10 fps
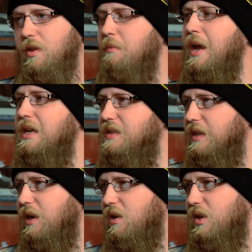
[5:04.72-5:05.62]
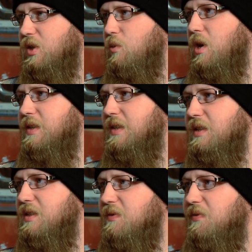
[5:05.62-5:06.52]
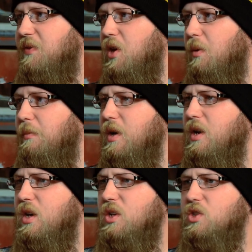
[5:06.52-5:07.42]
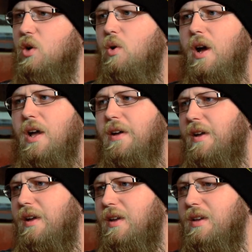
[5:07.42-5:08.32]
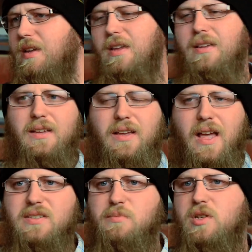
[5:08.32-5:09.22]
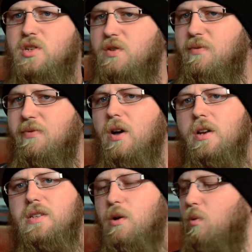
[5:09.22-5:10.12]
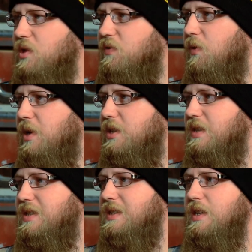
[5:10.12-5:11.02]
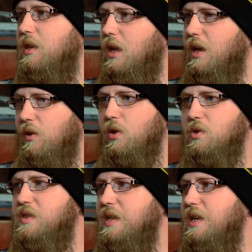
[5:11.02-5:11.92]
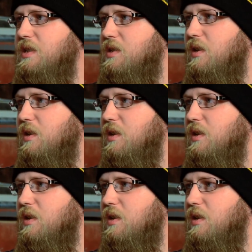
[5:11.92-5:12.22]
the Mason character was in this film. So as much fun as it was for me to see a lot of those scenes